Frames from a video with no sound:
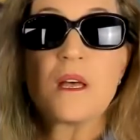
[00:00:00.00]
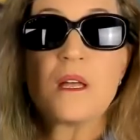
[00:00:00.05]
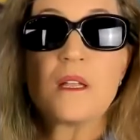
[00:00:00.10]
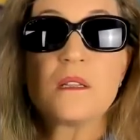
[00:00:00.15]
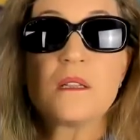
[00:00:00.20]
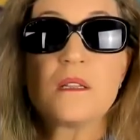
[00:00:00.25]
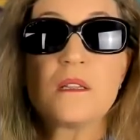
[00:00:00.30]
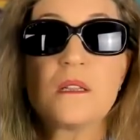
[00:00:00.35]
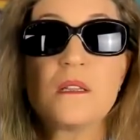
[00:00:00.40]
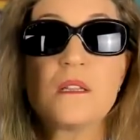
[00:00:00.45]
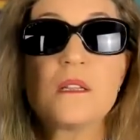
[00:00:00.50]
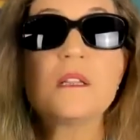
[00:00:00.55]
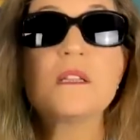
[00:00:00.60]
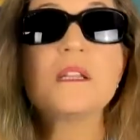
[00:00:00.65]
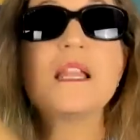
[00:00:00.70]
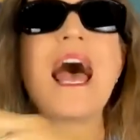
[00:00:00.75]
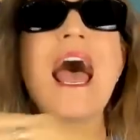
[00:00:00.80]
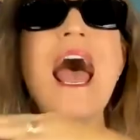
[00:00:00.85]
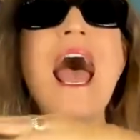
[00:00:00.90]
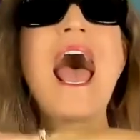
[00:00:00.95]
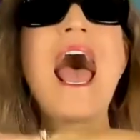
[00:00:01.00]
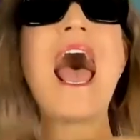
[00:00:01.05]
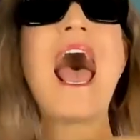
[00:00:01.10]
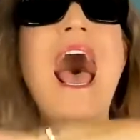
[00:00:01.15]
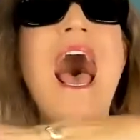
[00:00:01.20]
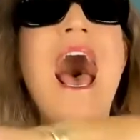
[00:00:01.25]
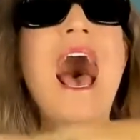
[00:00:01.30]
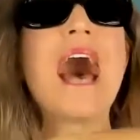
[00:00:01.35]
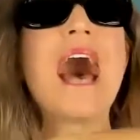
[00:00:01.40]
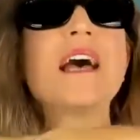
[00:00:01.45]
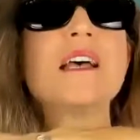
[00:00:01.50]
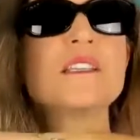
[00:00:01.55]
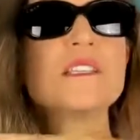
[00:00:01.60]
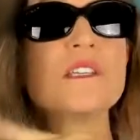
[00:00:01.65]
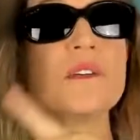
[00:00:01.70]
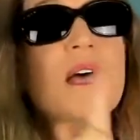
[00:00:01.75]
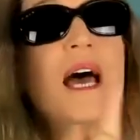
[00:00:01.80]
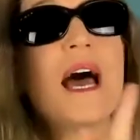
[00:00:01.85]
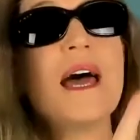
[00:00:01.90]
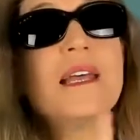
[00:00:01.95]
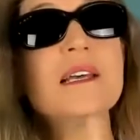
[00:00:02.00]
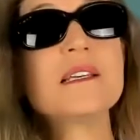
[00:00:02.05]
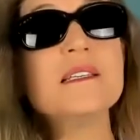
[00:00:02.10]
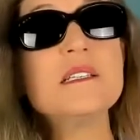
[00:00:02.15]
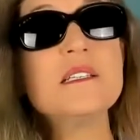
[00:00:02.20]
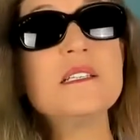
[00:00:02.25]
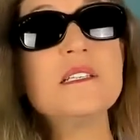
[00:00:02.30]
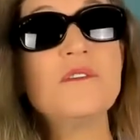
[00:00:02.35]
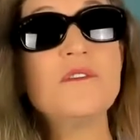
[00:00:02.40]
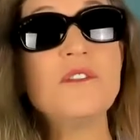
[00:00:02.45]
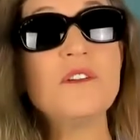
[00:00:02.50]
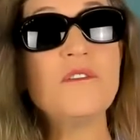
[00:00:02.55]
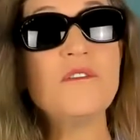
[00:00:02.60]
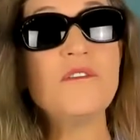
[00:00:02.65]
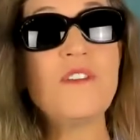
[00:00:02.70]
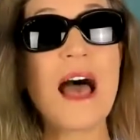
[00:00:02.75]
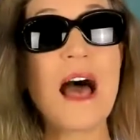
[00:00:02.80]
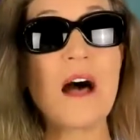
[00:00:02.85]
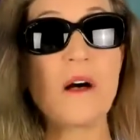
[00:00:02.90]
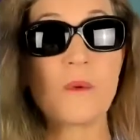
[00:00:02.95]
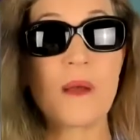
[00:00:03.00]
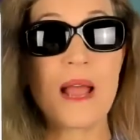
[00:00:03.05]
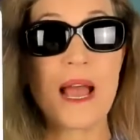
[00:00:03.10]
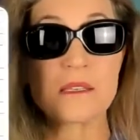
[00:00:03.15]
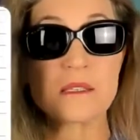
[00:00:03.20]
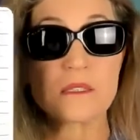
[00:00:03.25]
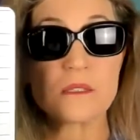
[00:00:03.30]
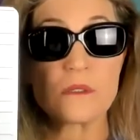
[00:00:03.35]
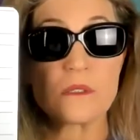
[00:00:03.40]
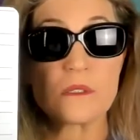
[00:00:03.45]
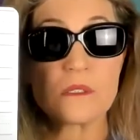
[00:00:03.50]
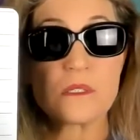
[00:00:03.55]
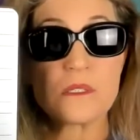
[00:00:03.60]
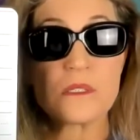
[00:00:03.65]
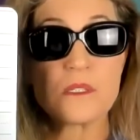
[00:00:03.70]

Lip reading: So that has a different vowel, Rascals.